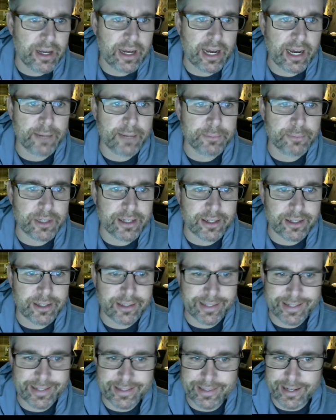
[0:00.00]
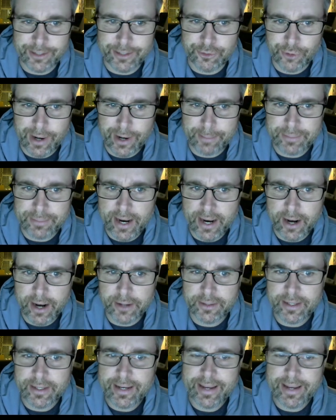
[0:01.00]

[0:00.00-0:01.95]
I'm going to click that drop down,